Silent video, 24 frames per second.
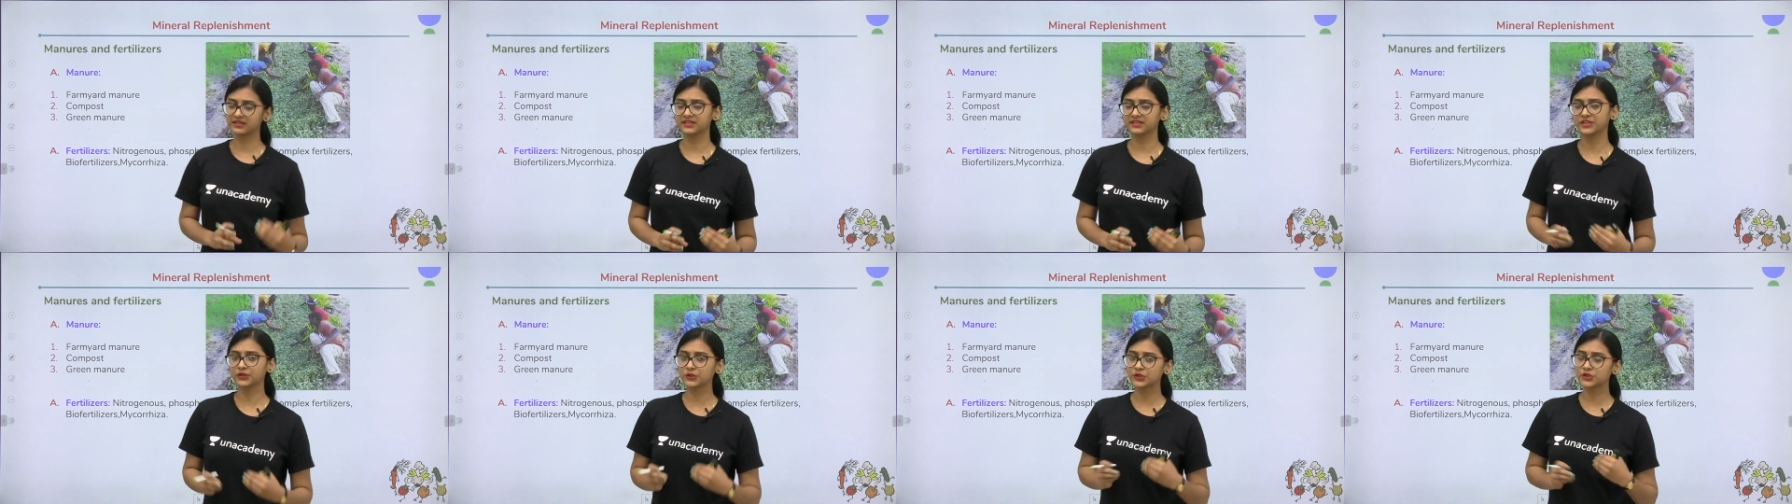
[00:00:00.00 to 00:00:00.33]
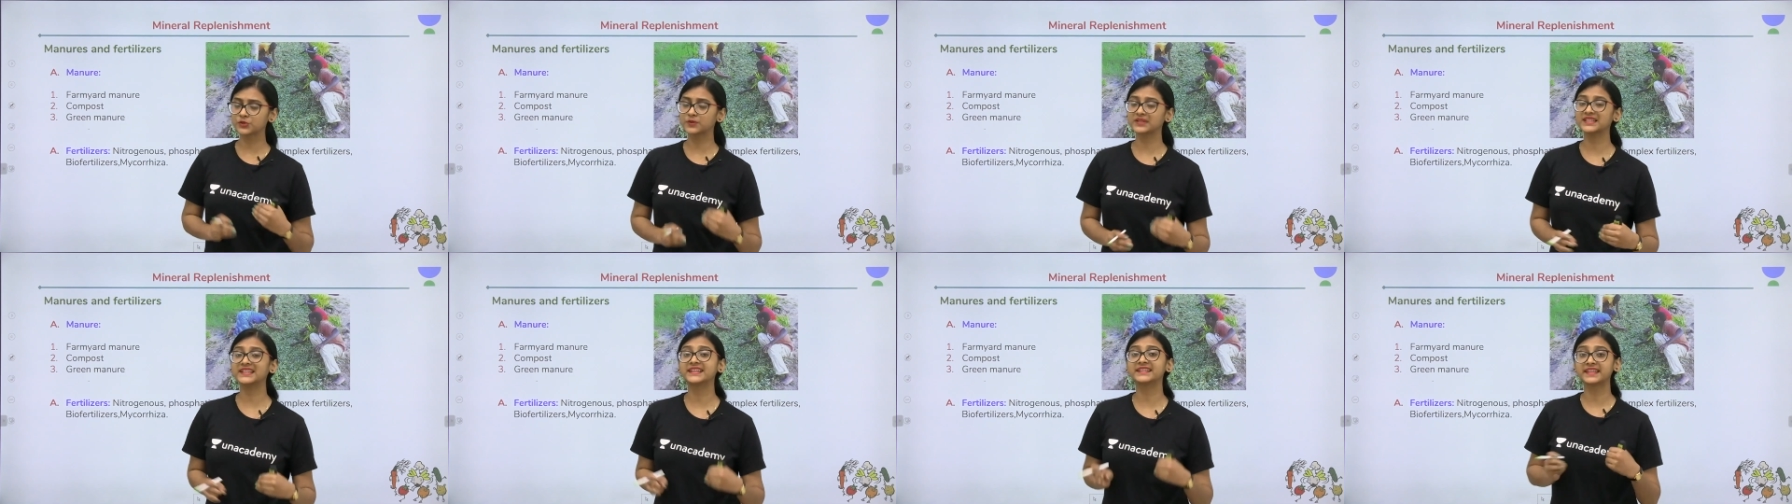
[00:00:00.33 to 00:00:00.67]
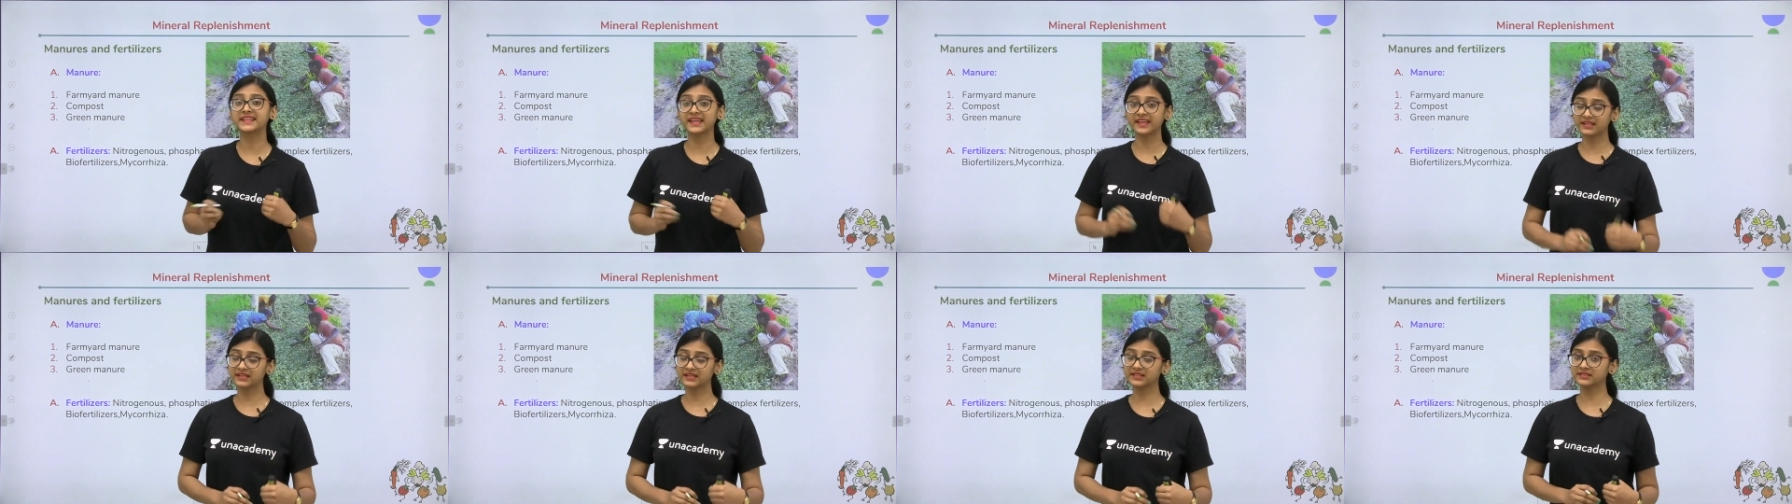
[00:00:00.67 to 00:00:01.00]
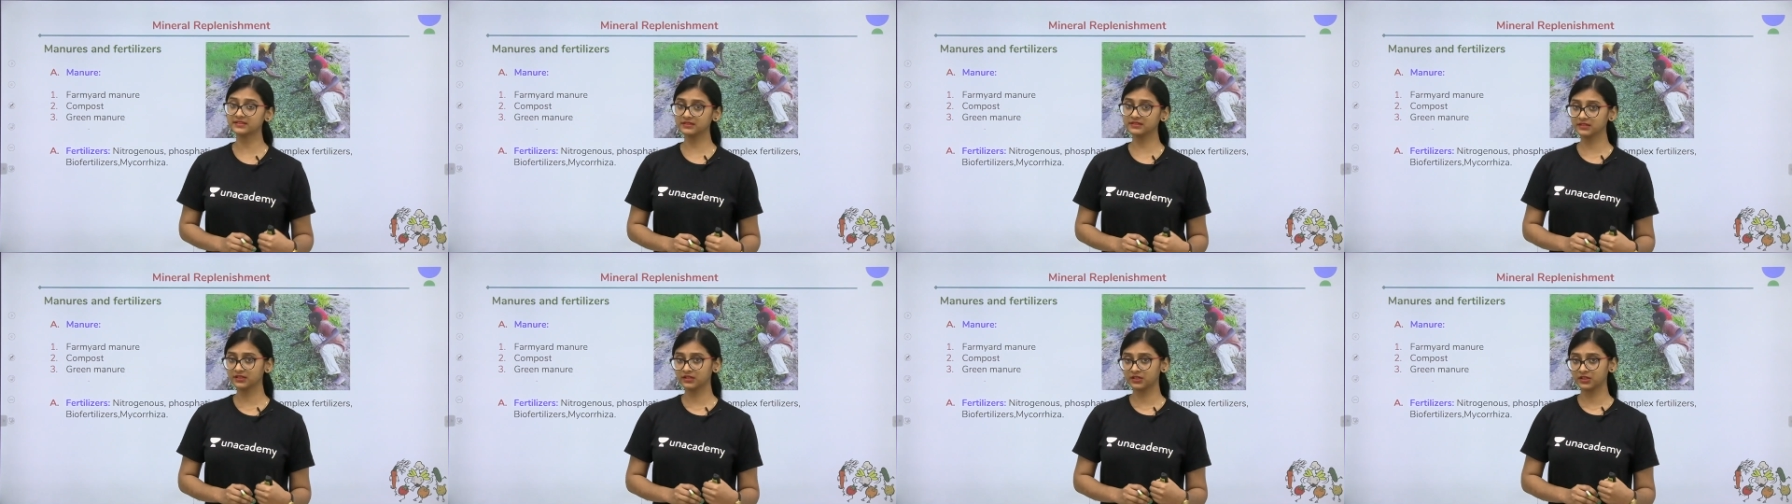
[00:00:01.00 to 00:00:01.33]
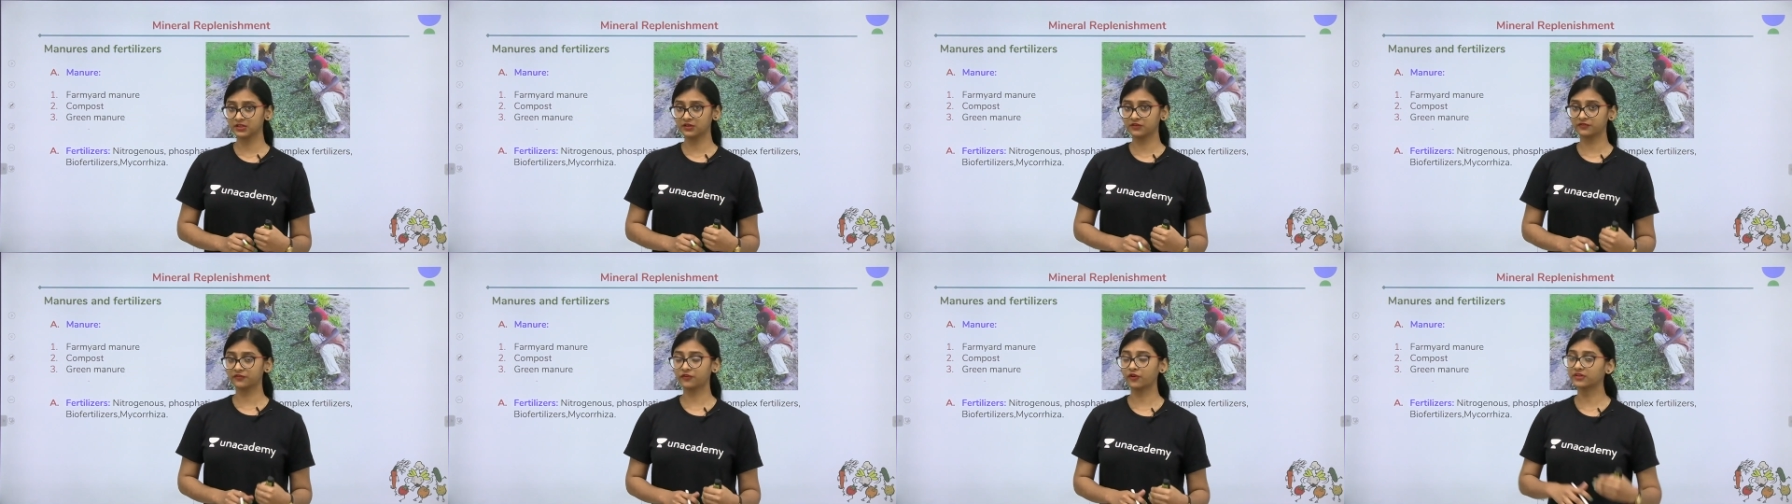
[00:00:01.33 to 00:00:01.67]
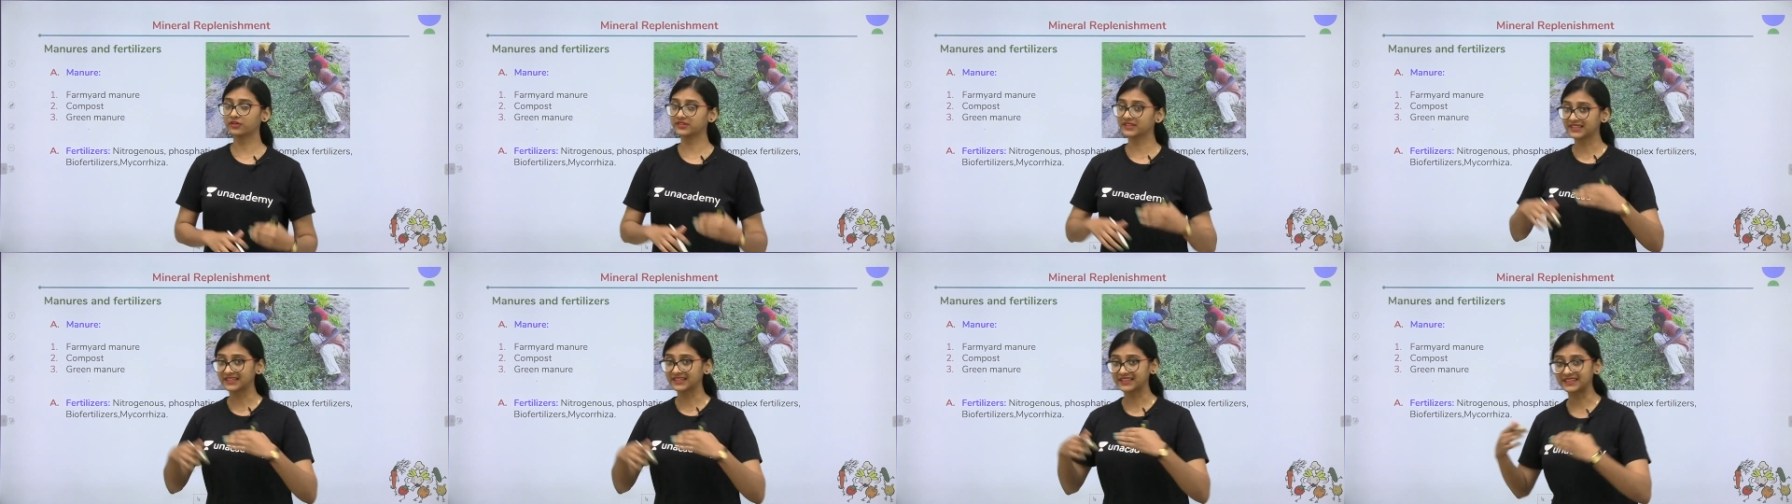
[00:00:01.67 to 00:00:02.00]
usually taken
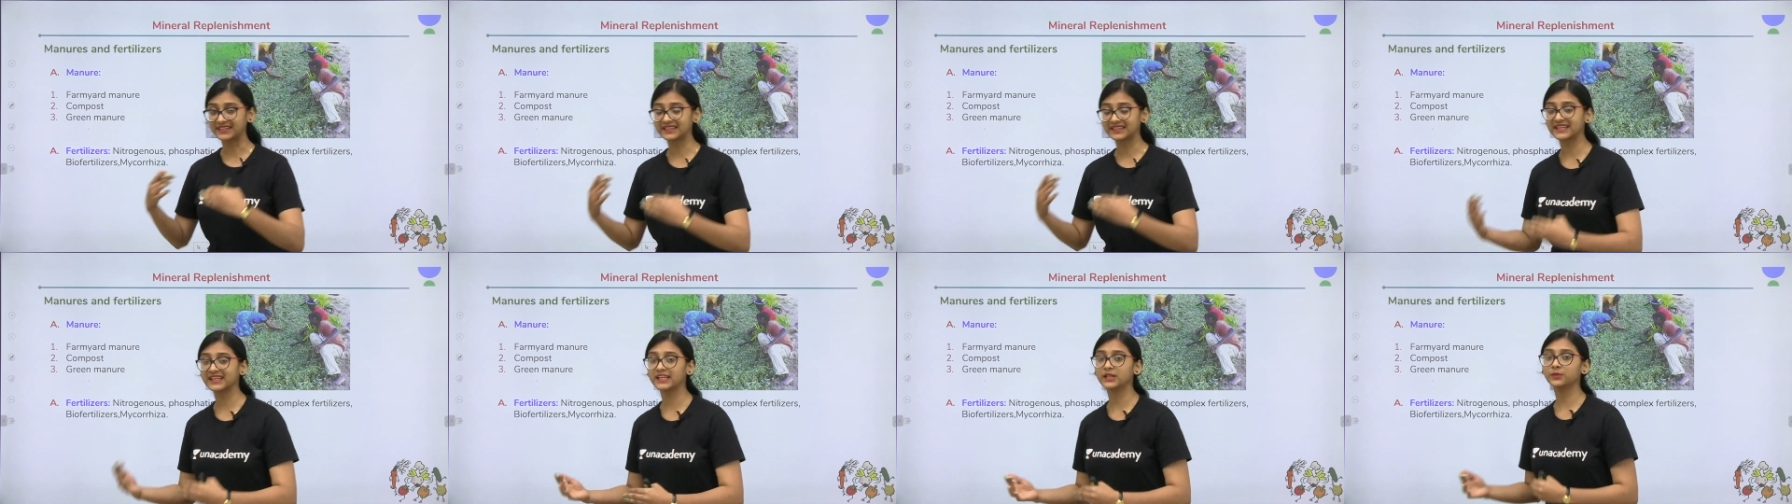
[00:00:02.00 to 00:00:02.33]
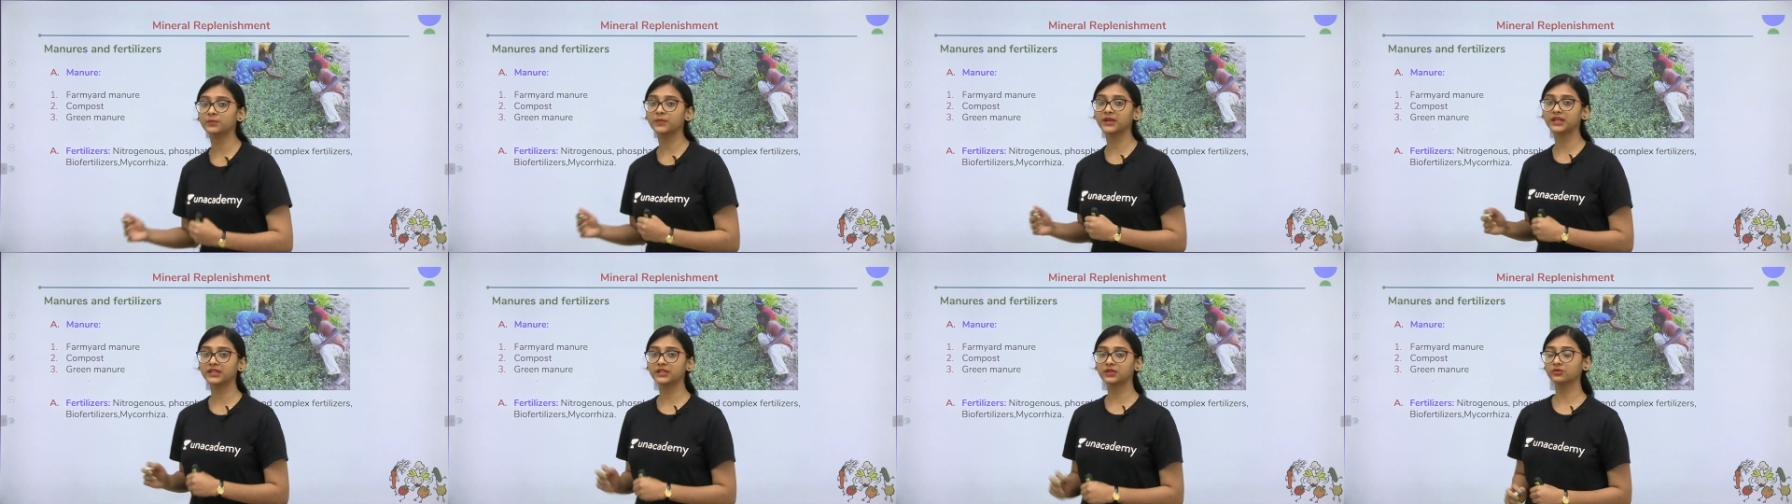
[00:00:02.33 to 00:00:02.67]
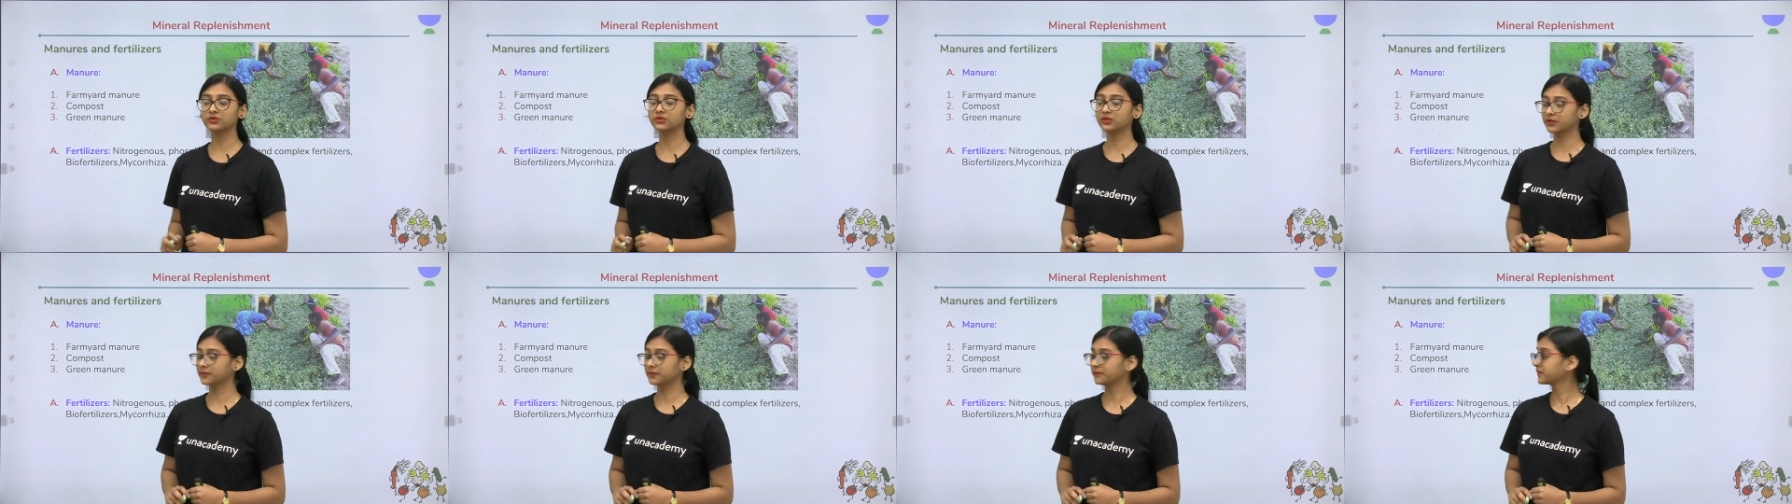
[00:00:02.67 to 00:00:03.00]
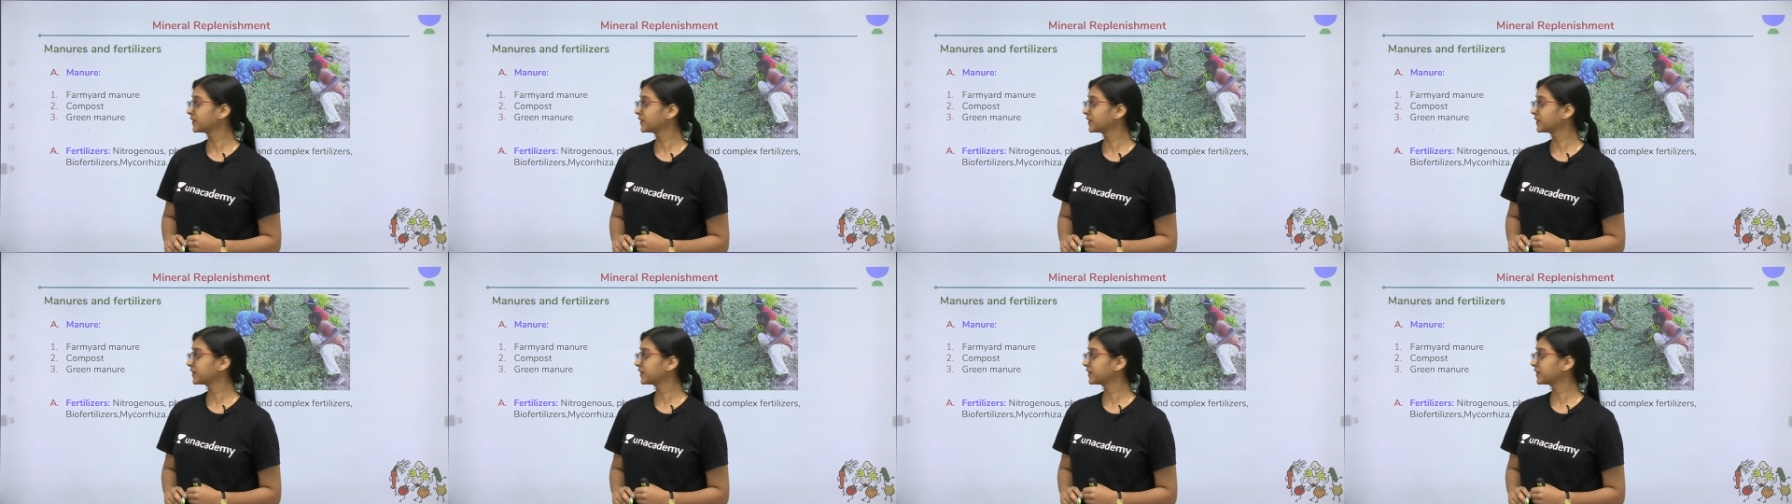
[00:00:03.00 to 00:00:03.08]
for green manure.